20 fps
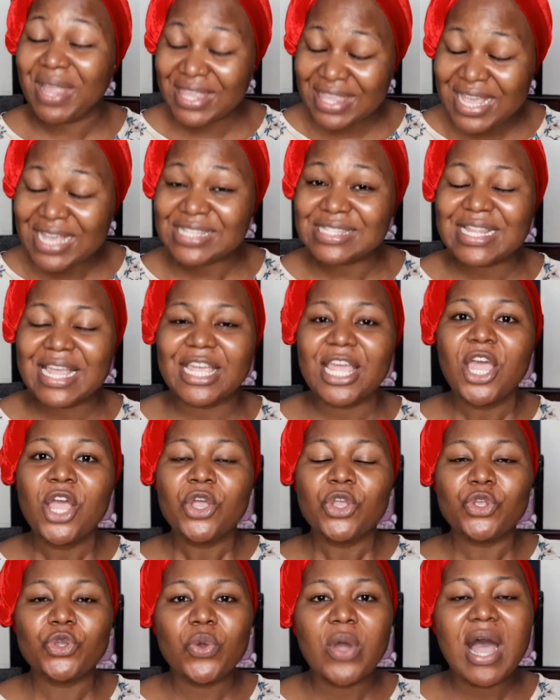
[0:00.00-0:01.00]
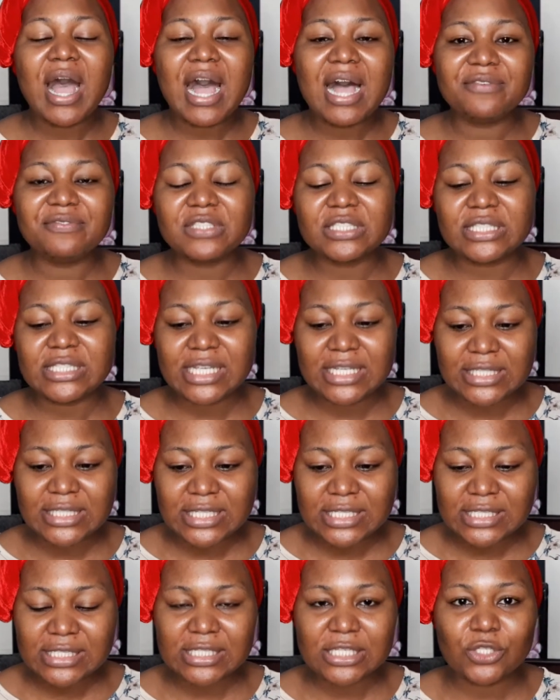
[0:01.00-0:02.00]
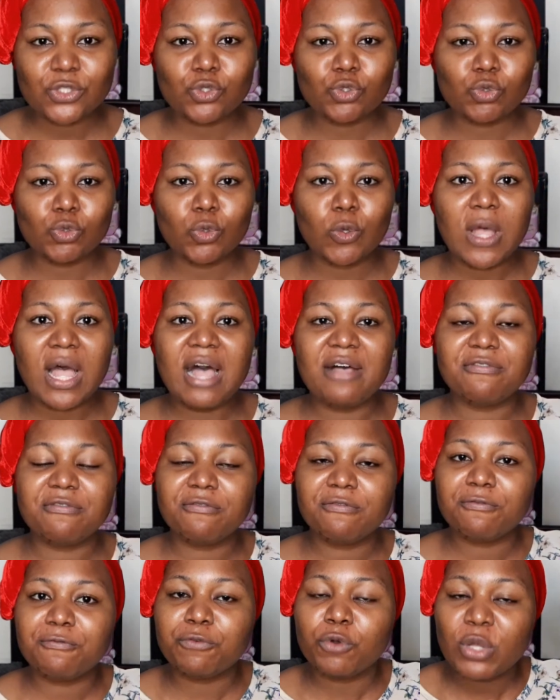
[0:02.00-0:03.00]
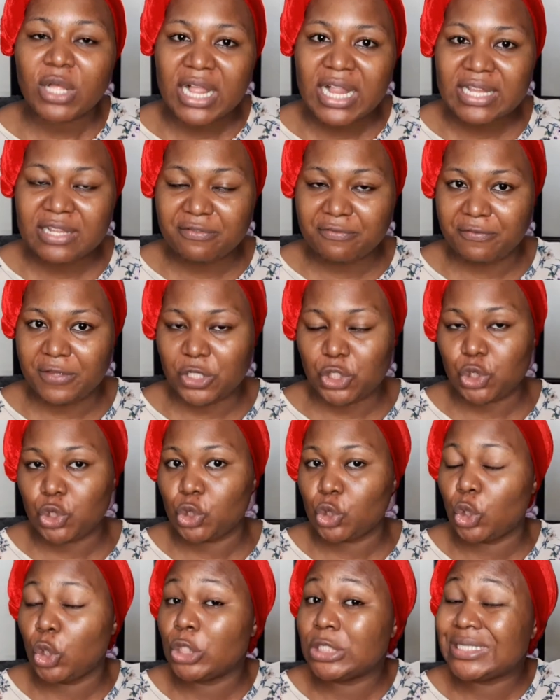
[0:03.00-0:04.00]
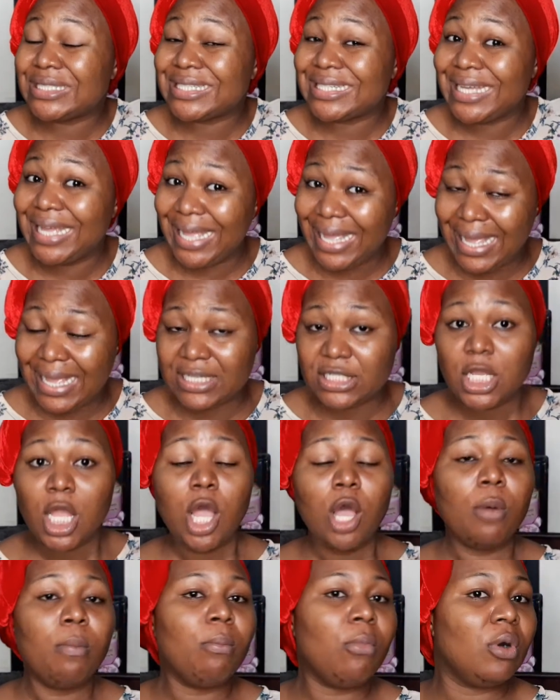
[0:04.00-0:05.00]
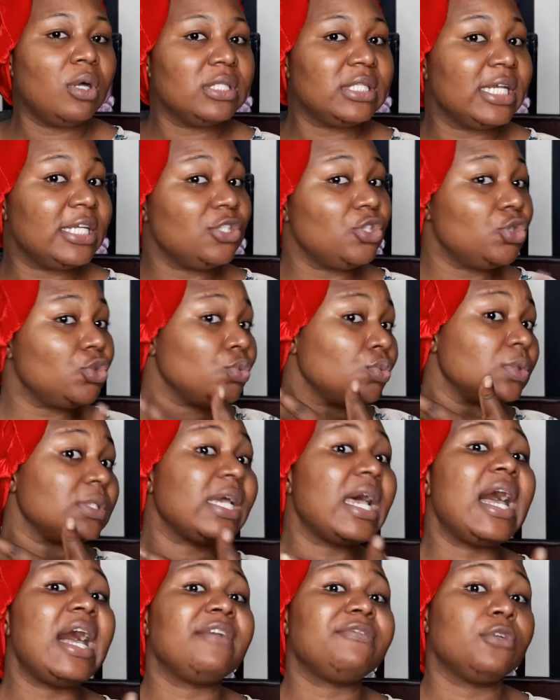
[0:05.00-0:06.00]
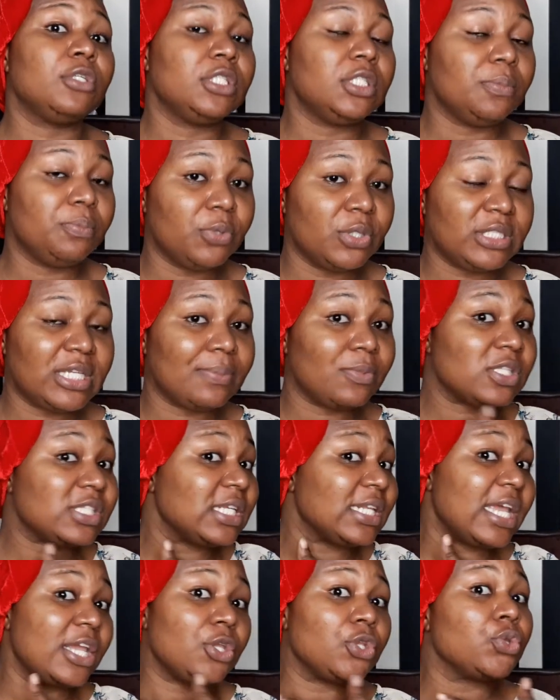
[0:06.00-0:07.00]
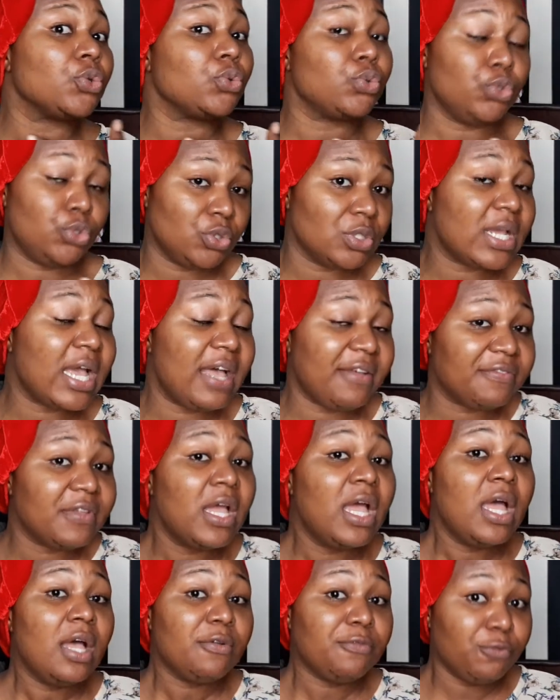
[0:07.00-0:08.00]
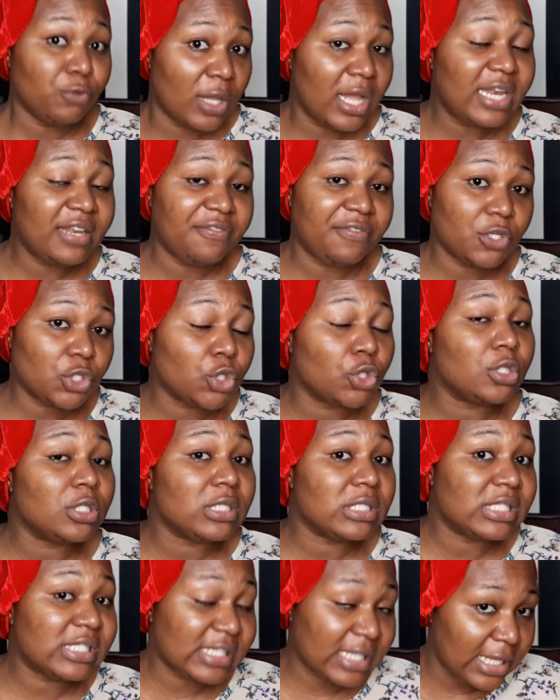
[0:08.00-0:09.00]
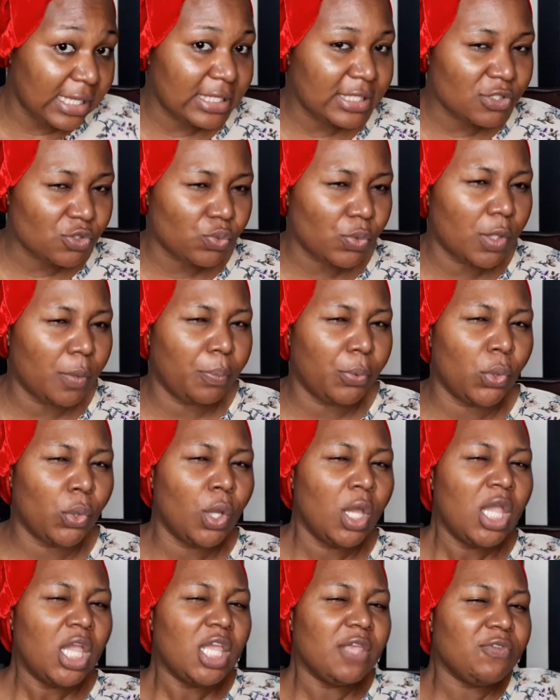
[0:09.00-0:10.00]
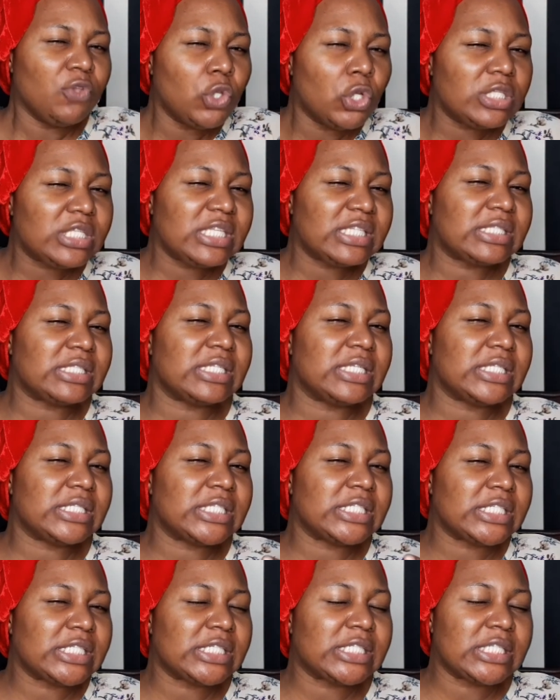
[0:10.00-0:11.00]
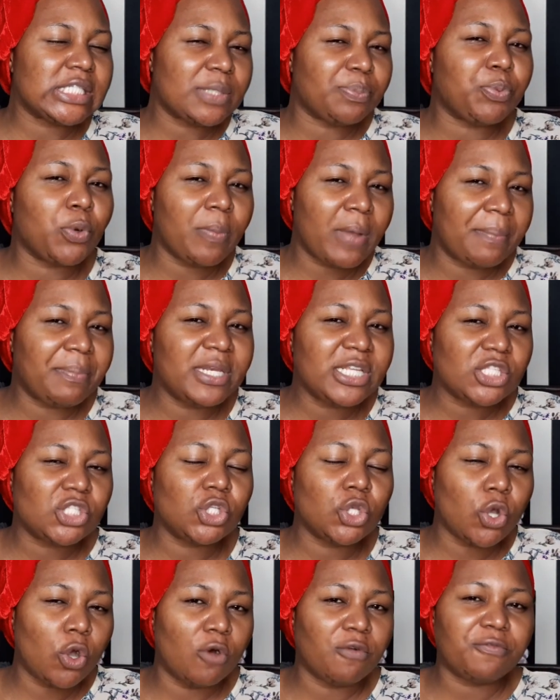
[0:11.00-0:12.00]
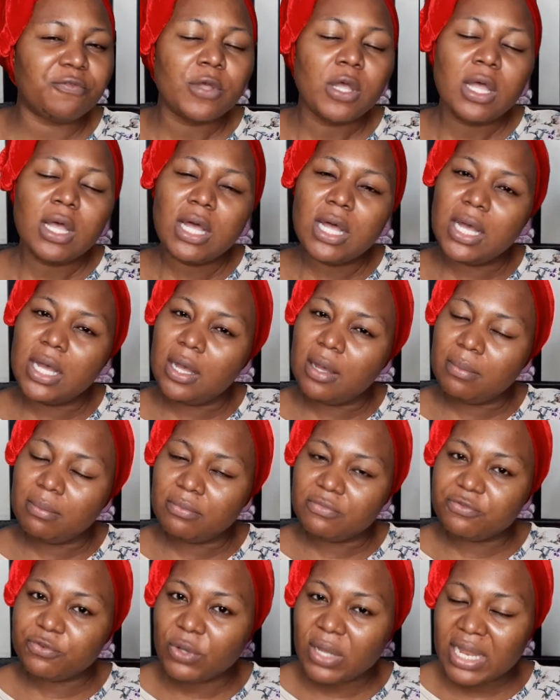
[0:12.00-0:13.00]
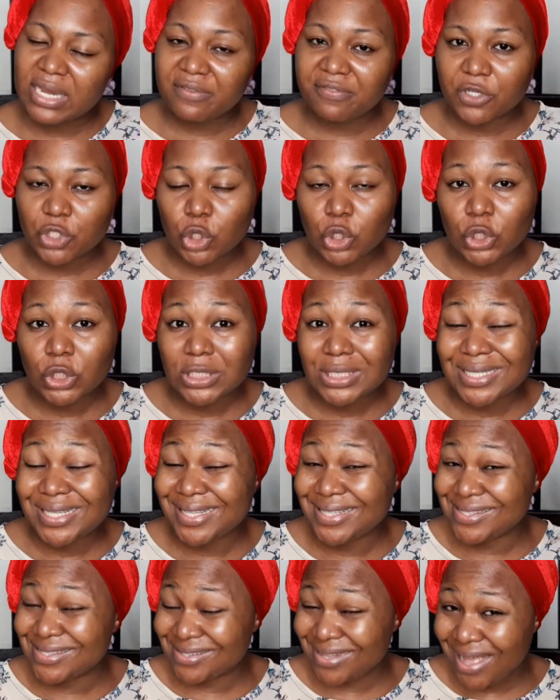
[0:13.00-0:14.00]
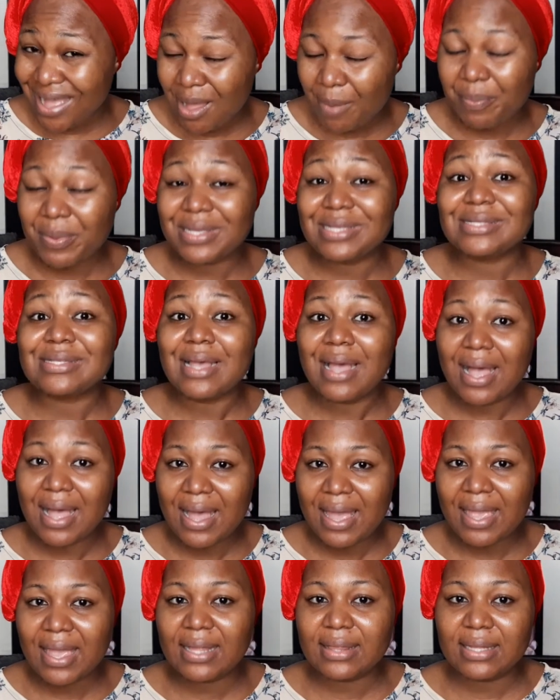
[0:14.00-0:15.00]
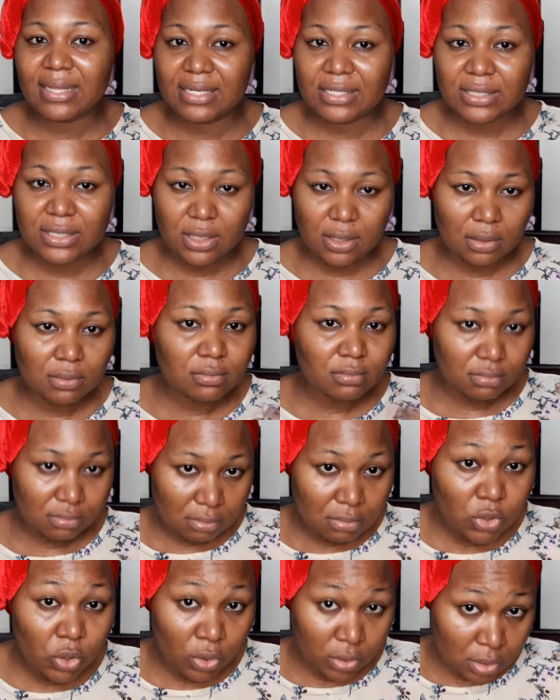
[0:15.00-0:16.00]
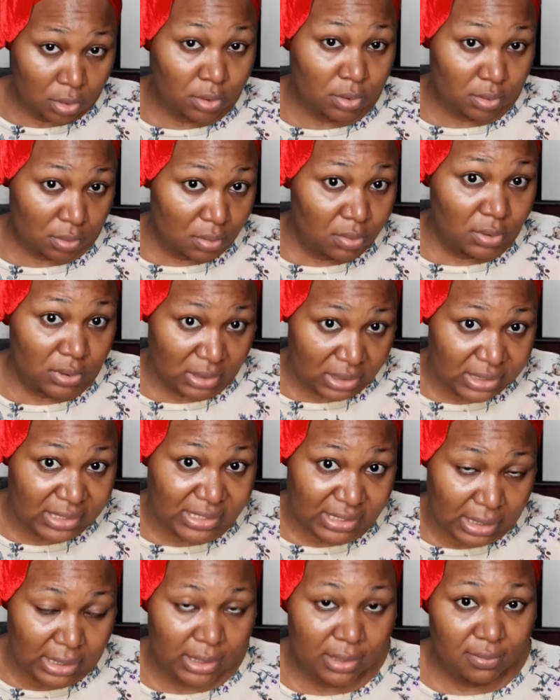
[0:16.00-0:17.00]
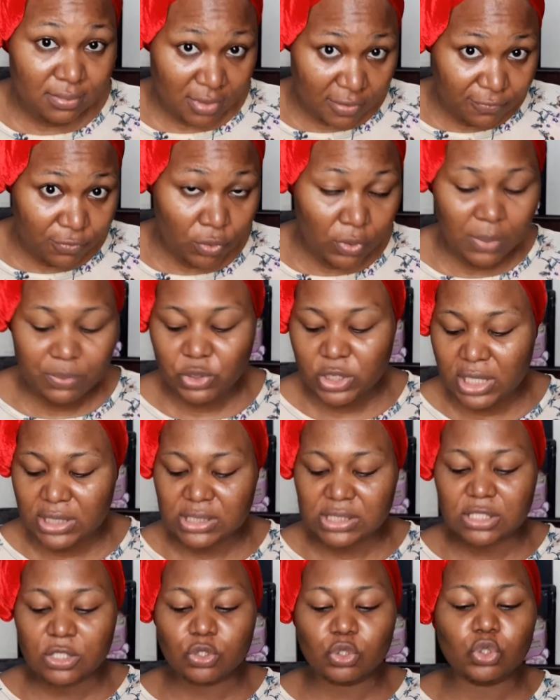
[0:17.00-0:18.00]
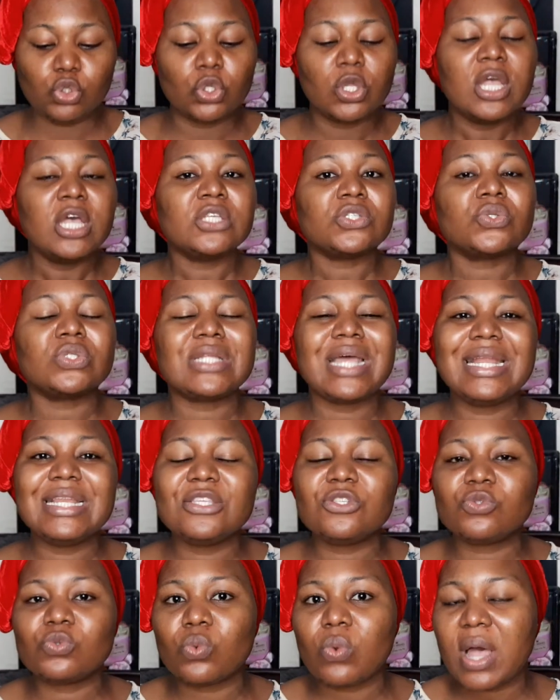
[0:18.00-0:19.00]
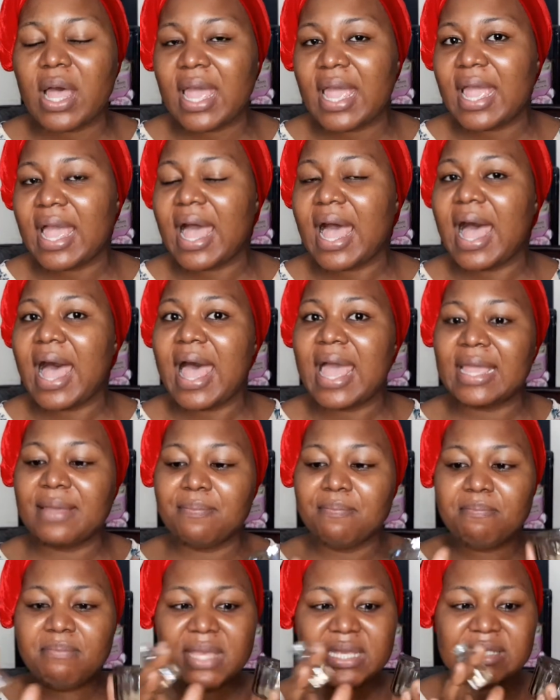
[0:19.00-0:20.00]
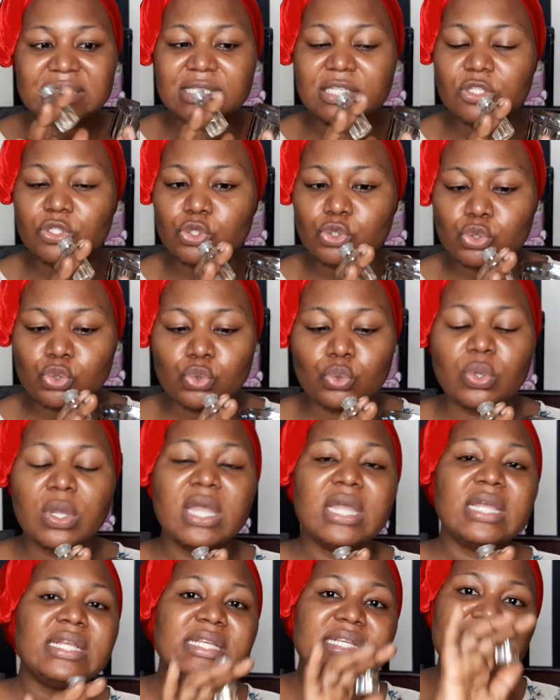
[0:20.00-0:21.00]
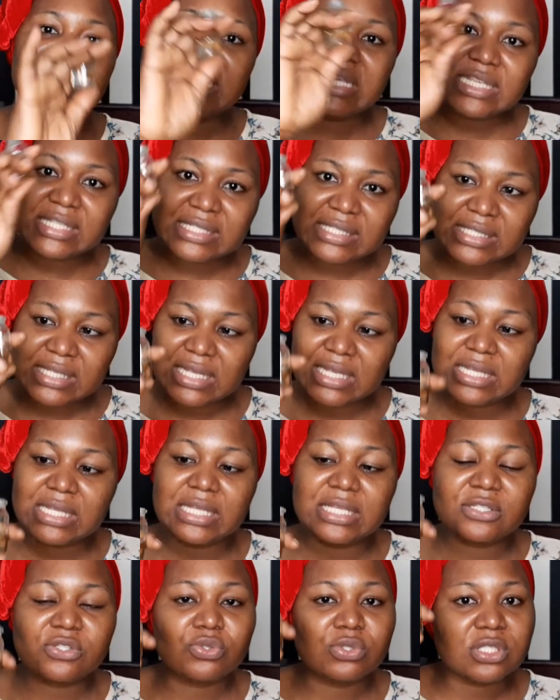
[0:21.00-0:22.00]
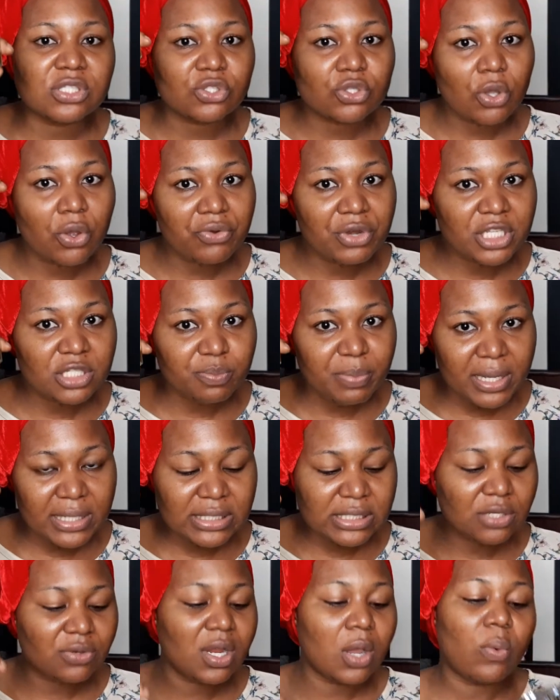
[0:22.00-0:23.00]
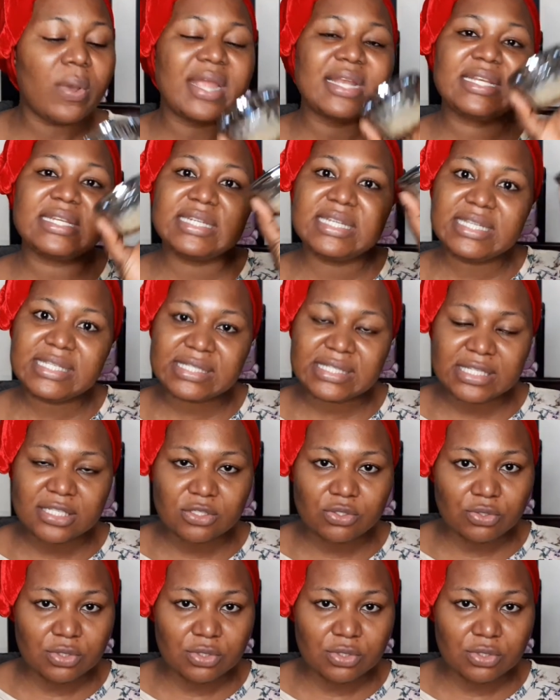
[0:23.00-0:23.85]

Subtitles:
Yes, like you have the tendency to have fungal infection on the head more than you would have on the body. I'm not saying that you couldn't have fungal infection on the skin as well, but if you notice the probability of fungal infection on the scalp is higher than on the skin, if you know what I'm trying to say to you. So that is why I mix these two. This is to discourage bacteria, while this is to